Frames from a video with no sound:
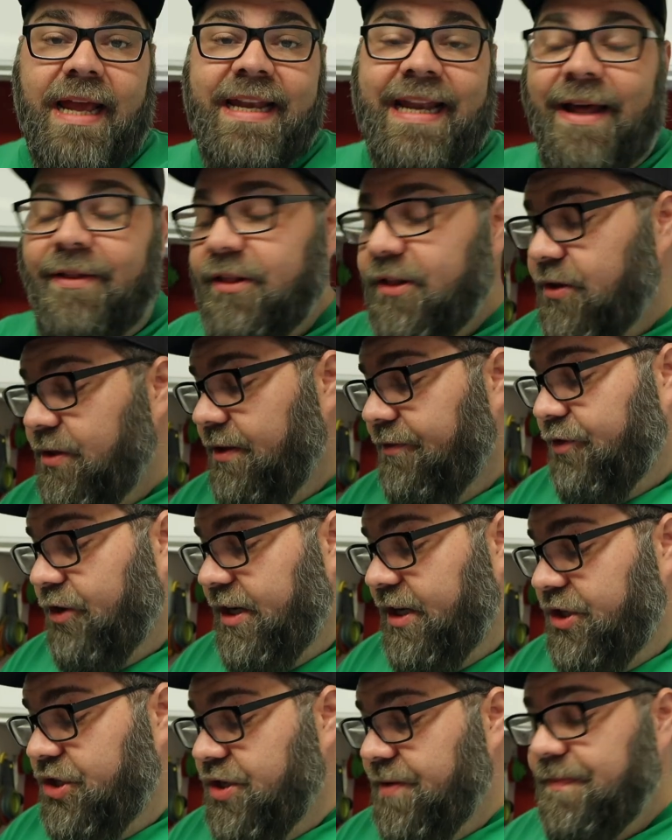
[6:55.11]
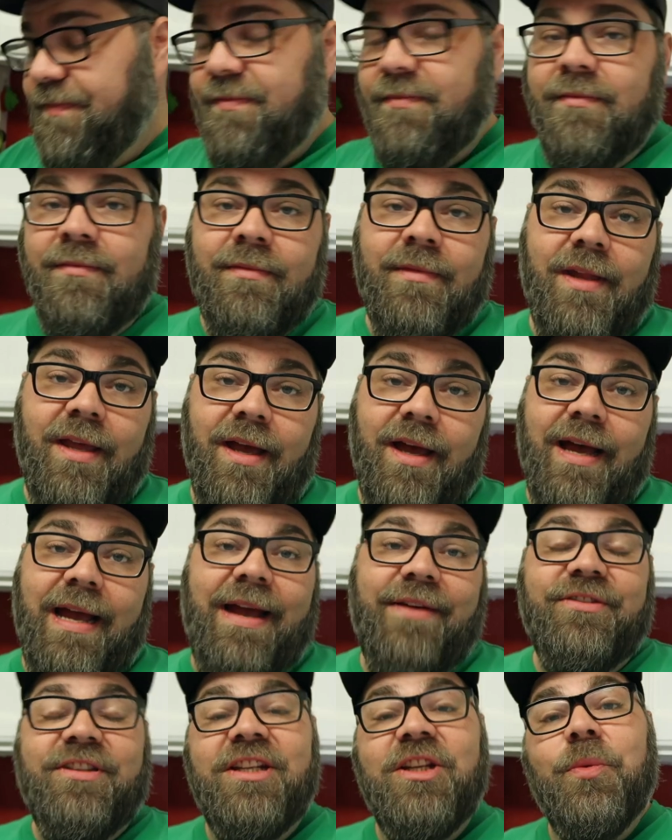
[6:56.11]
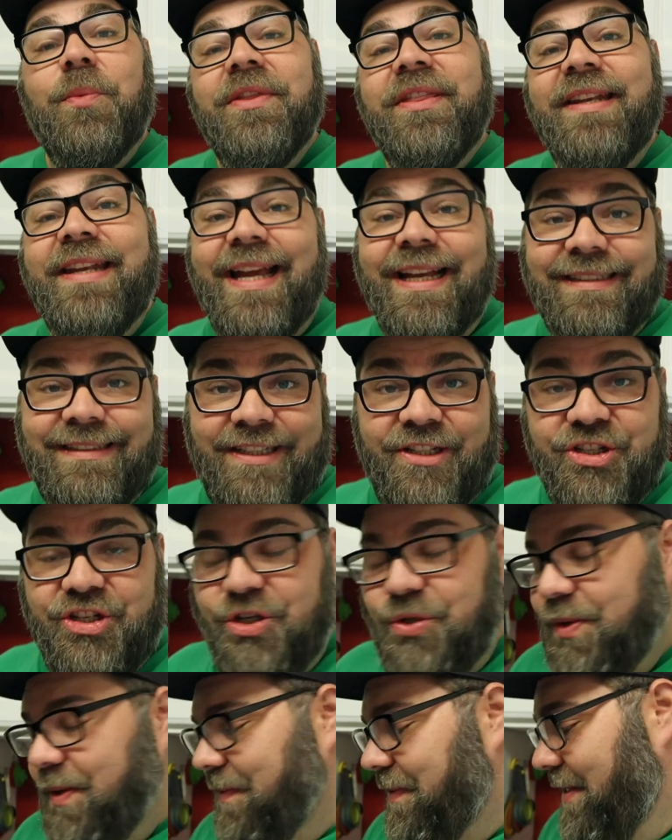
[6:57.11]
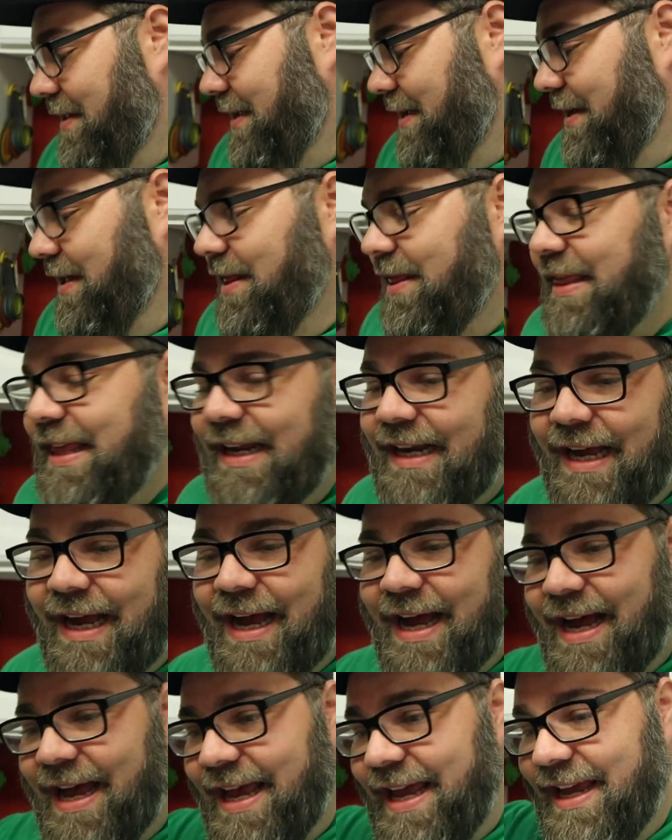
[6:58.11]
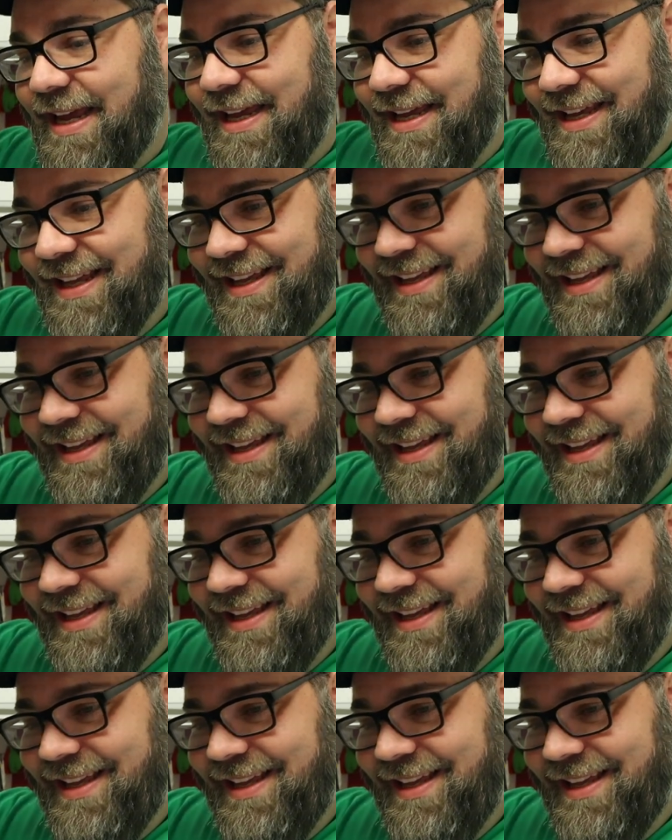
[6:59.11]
And now that they're in the fridge, I have to deal with the next issue that I